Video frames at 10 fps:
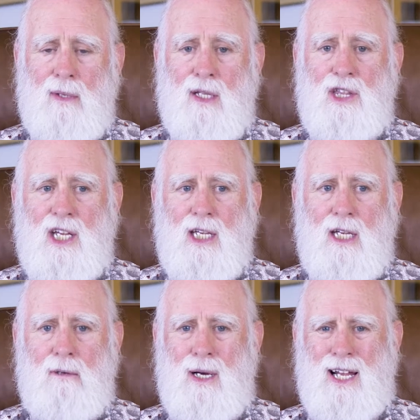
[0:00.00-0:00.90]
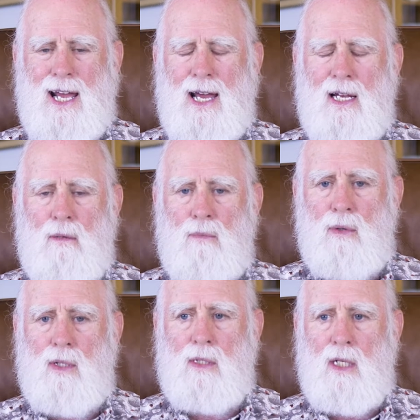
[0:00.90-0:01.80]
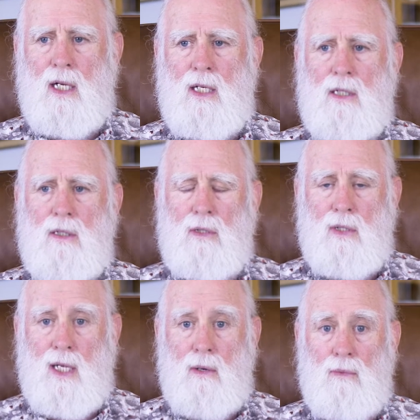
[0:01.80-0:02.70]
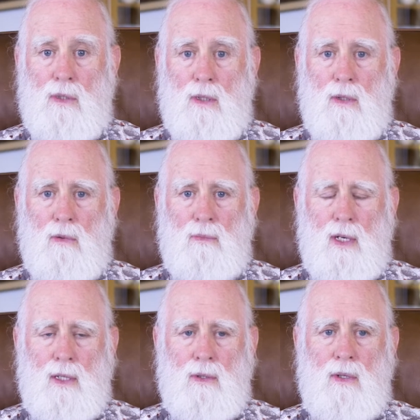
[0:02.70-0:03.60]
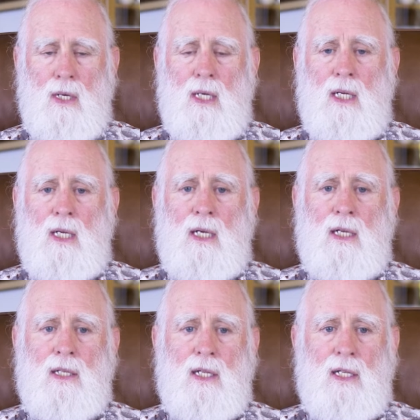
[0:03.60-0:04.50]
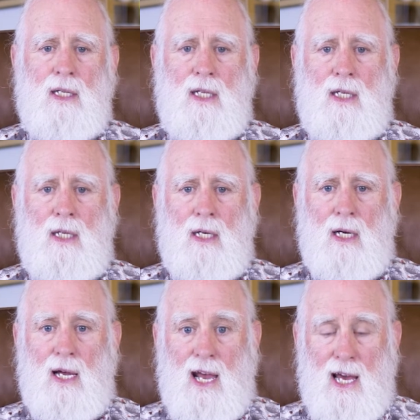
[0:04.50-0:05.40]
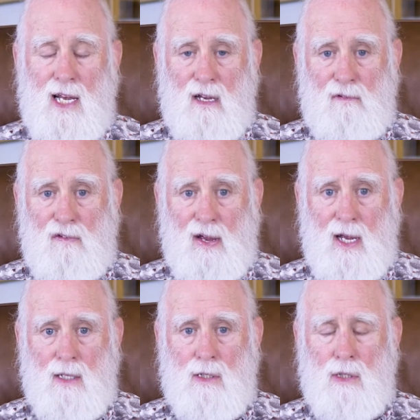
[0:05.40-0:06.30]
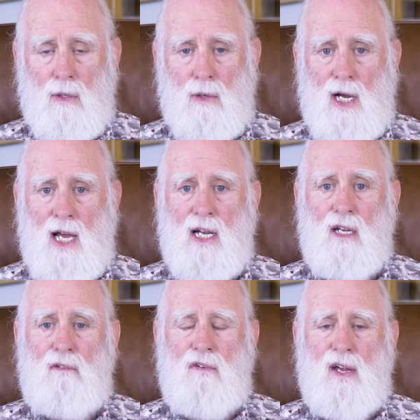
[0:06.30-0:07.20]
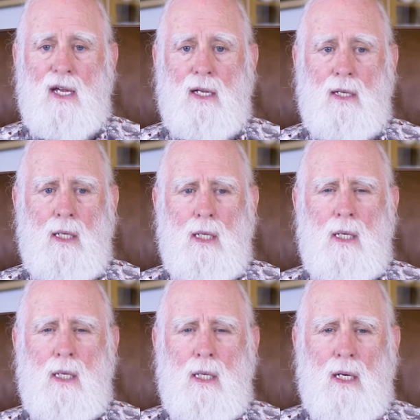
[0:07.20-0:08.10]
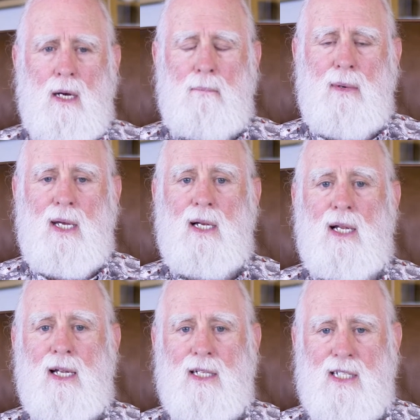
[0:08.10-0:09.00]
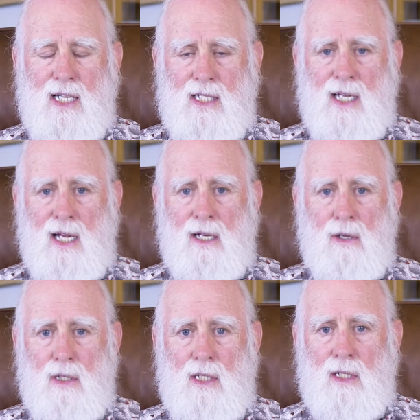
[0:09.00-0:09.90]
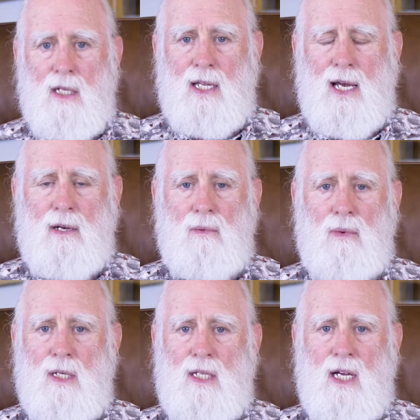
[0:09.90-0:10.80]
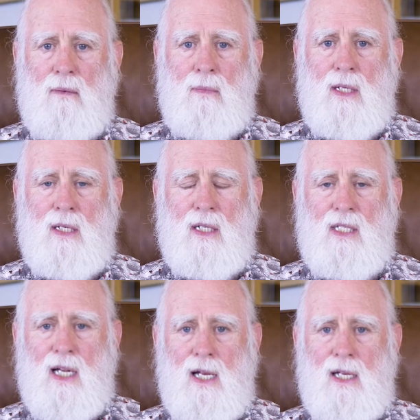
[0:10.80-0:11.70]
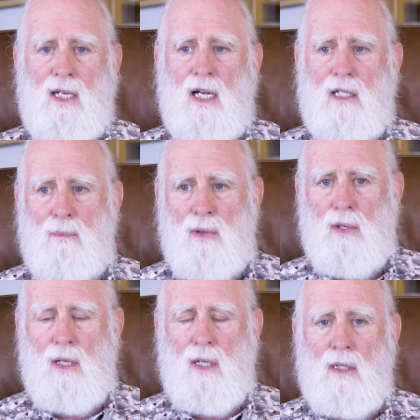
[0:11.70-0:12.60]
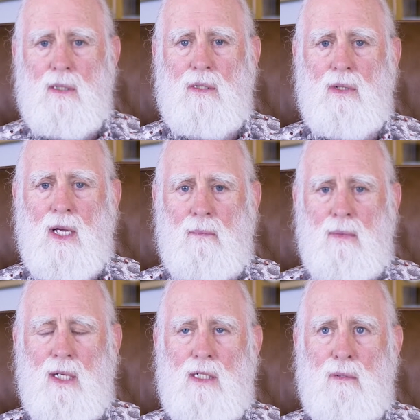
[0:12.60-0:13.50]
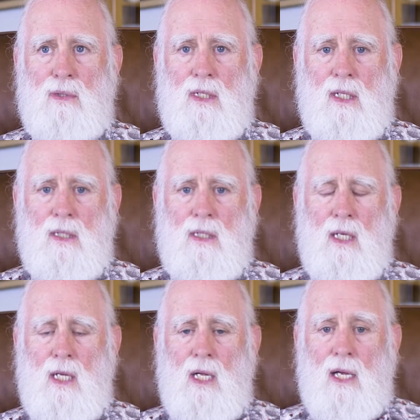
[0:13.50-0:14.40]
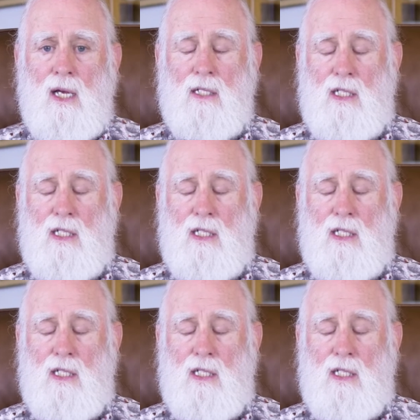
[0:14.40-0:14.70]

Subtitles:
been thinking about adding more insulation, so that was a no-brainer. And then the attic fan, solar attic fan, made a lot of sense. I'd looked into that at one time and then decided not to put it in, so that made some sense. And